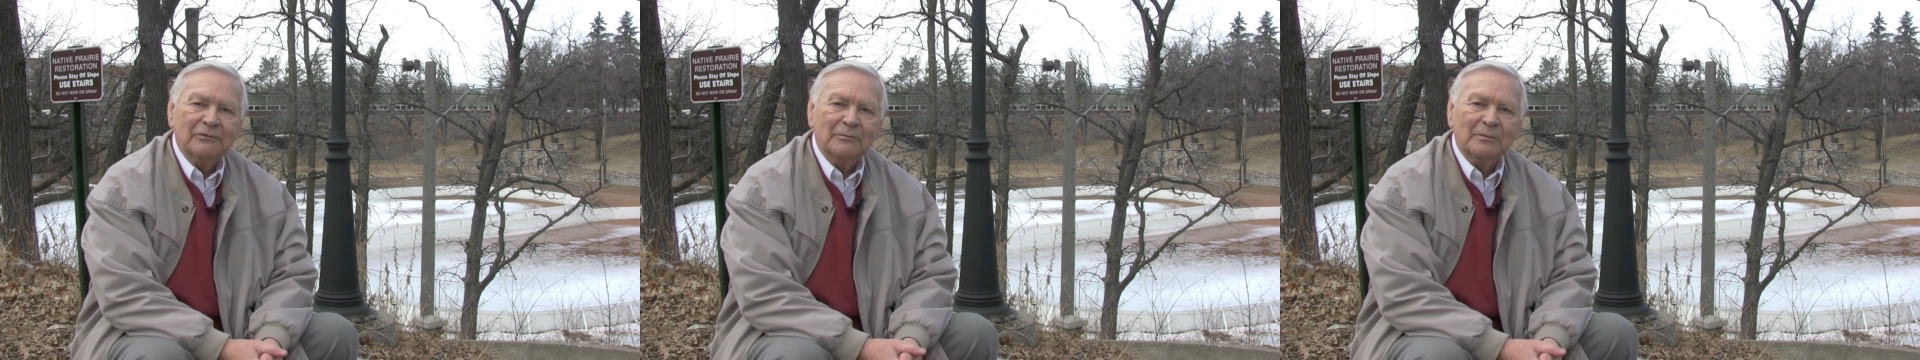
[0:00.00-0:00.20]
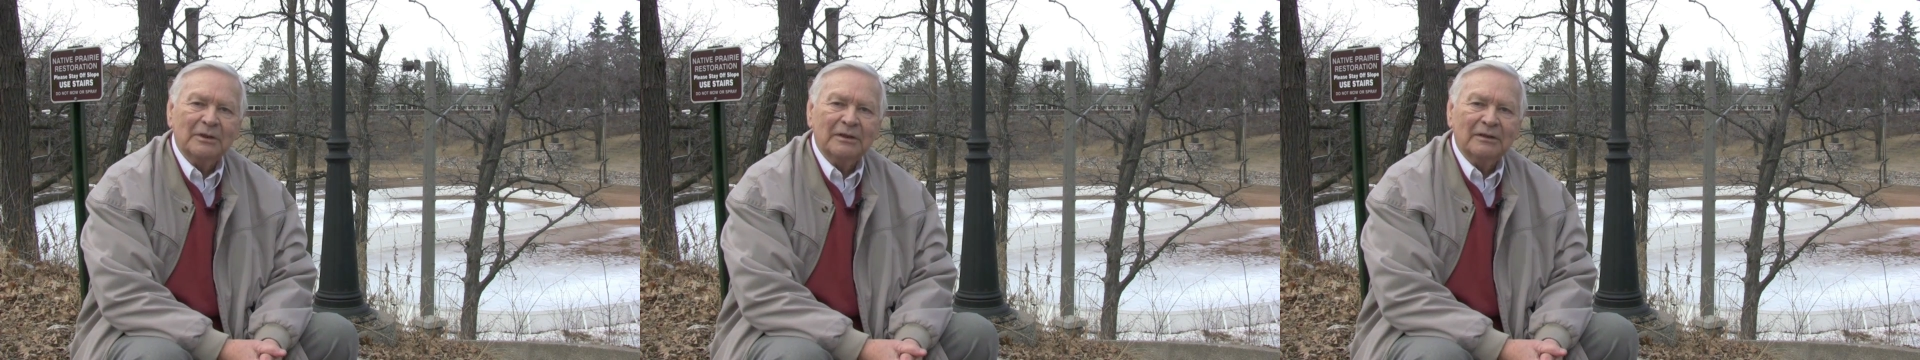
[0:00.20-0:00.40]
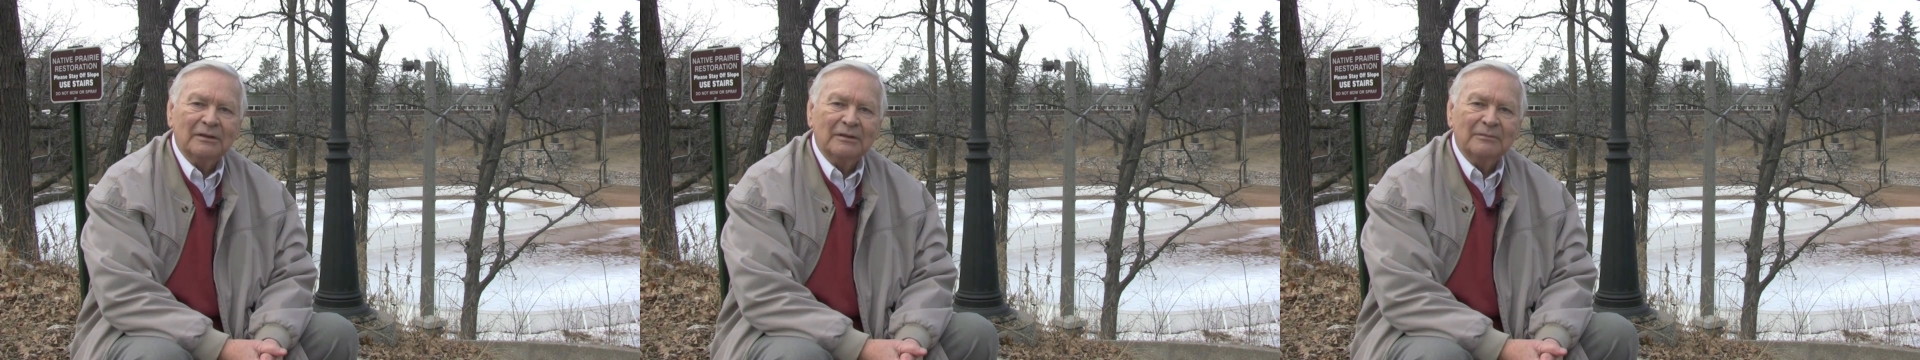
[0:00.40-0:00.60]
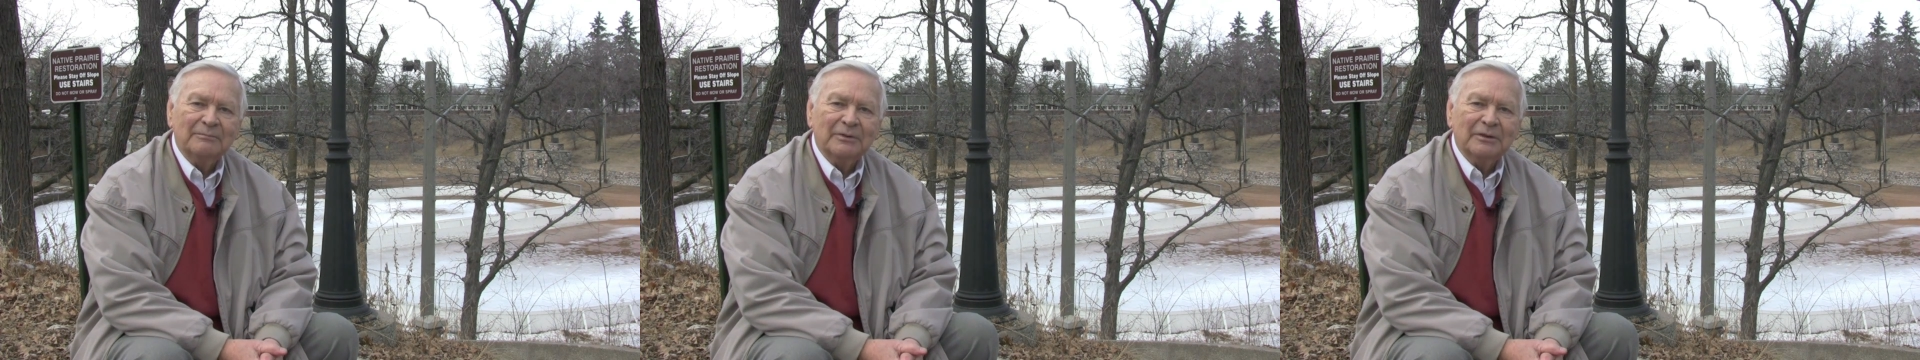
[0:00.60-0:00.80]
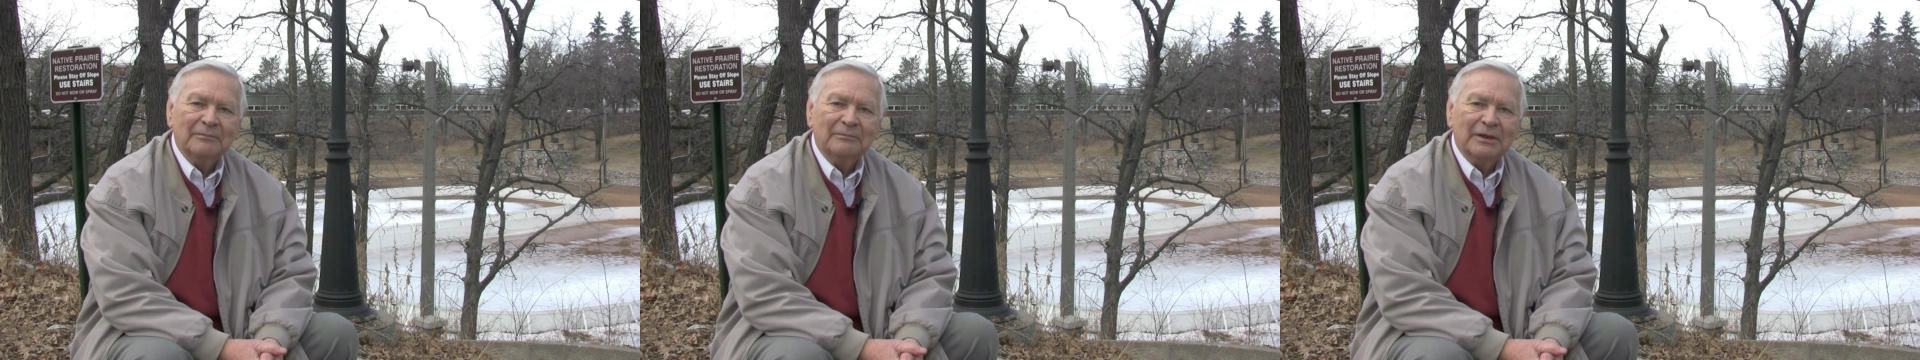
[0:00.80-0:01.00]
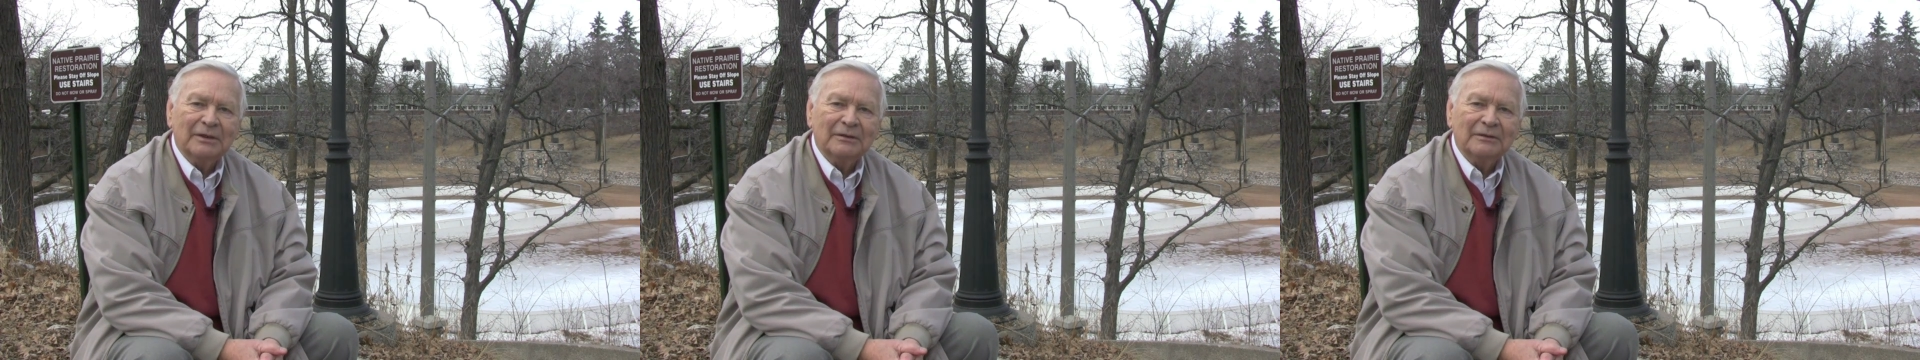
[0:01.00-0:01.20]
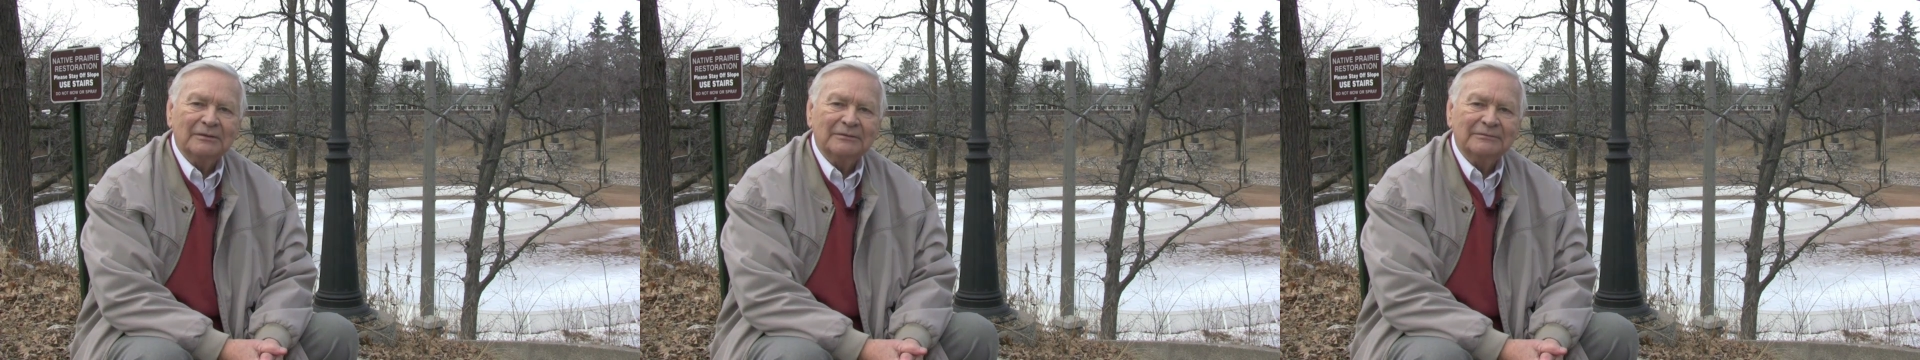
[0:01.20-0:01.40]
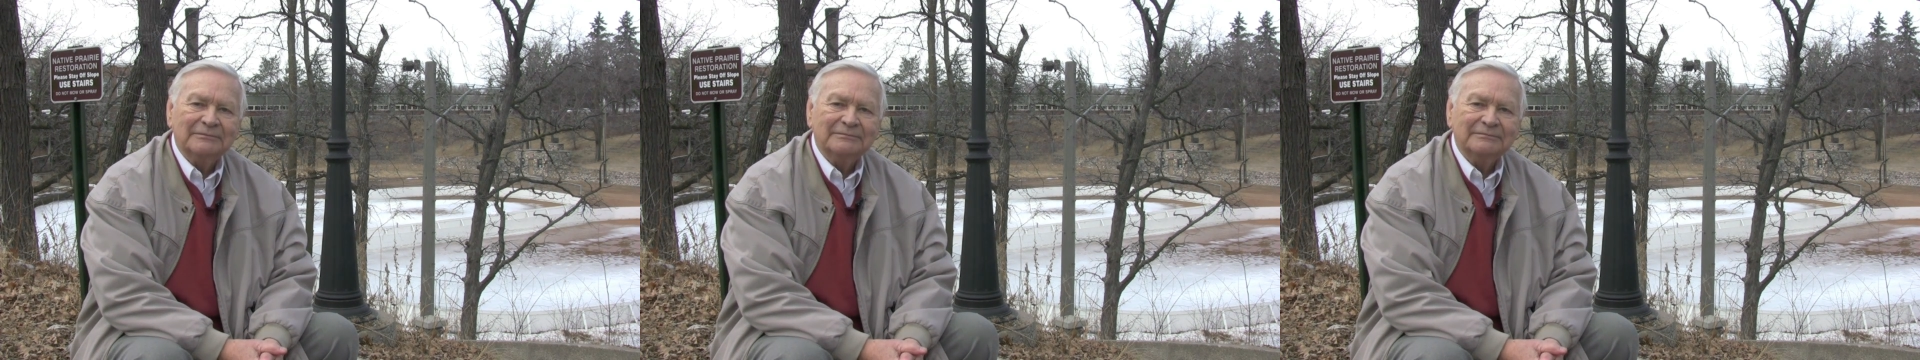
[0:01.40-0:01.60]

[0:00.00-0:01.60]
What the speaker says: for my Olympic medal.